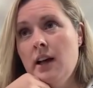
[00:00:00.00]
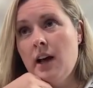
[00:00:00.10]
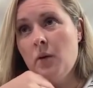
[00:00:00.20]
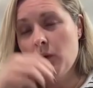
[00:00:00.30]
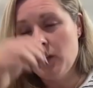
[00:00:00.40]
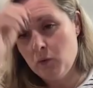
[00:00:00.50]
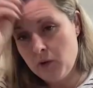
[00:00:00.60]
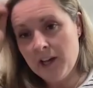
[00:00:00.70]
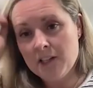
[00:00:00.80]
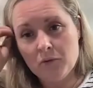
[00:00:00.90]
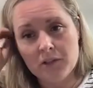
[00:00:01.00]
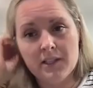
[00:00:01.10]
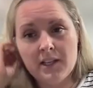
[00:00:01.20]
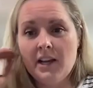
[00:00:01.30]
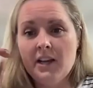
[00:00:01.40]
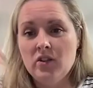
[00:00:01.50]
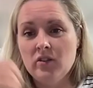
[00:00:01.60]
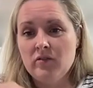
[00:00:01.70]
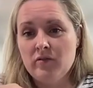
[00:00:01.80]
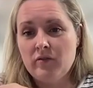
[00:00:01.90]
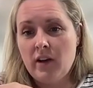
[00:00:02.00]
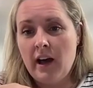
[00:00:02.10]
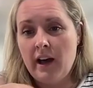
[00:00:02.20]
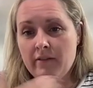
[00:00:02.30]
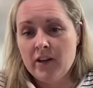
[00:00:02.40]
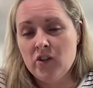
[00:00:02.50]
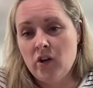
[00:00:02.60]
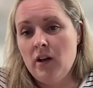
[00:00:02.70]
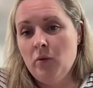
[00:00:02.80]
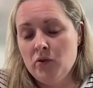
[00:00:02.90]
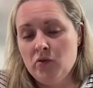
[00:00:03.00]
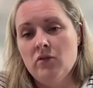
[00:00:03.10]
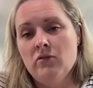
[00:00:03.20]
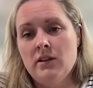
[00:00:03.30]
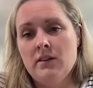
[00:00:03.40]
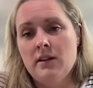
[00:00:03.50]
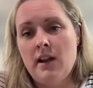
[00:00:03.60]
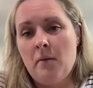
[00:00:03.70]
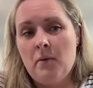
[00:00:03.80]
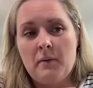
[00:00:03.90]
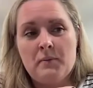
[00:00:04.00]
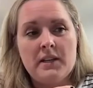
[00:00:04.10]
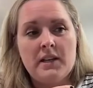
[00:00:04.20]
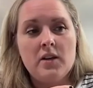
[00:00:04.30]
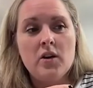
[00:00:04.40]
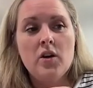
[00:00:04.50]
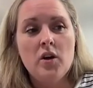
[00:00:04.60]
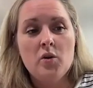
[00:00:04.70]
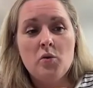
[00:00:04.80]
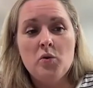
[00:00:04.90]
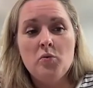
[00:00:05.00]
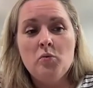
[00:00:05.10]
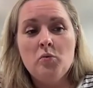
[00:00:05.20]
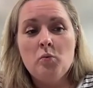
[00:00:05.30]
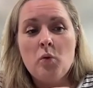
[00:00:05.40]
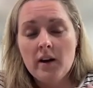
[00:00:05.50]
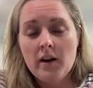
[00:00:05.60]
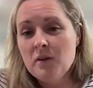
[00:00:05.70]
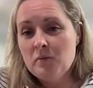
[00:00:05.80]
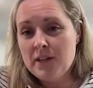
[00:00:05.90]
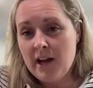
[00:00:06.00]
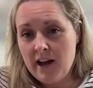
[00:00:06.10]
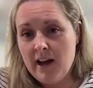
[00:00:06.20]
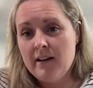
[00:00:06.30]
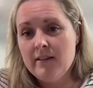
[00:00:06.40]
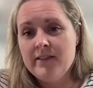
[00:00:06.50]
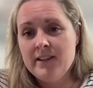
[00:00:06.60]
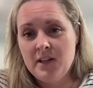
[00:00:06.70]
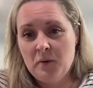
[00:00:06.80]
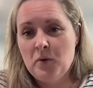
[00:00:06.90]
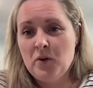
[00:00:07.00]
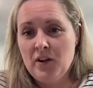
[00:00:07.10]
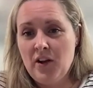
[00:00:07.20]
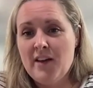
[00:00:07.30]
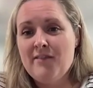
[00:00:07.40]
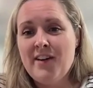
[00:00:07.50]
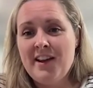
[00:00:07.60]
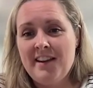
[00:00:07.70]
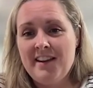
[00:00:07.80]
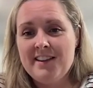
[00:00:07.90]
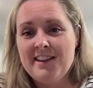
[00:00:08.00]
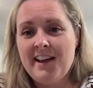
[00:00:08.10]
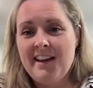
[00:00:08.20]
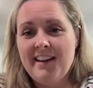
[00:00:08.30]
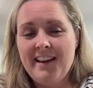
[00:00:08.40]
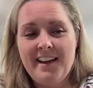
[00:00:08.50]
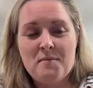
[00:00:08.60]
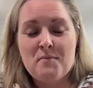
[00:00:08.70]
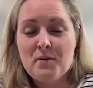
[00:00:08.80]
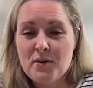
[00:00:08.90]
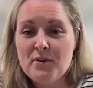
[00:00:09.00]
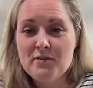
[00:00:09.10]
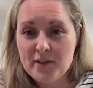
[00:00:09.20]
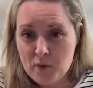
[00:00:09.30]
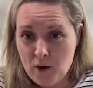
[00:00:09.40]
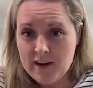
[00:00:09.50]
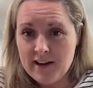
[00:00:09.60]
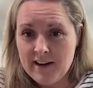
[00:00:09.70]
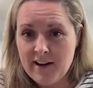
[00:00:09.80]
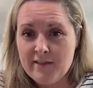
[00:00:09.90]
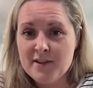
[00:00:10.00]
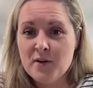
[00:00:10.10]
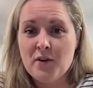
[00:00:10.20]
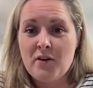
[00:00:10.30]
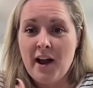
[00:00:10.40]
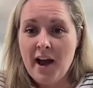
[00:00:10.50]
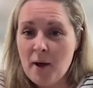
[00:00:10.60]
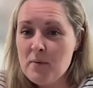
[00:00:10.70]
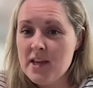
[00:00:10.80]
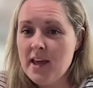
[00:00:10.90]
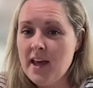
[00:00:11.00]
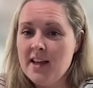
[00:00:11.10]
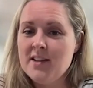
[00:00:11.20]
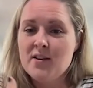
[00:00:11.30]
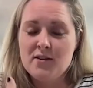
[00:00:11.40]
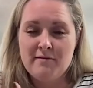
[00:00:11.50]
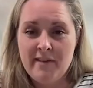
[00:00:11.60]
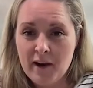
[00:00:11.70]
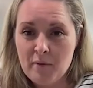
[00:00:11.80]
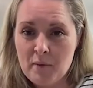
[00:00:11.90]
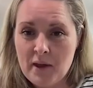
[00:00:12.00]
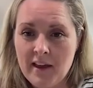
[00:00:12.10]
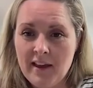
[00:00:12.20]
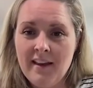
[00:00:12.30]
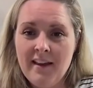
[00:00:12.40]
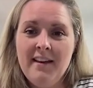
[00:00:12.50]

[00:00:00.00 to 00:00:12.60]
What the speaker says: and when you get to a stage of having a child with drug-resistant epilepsy, you want them to have a typical life and like improve their quality of life. So they're a happy kid, they're developing,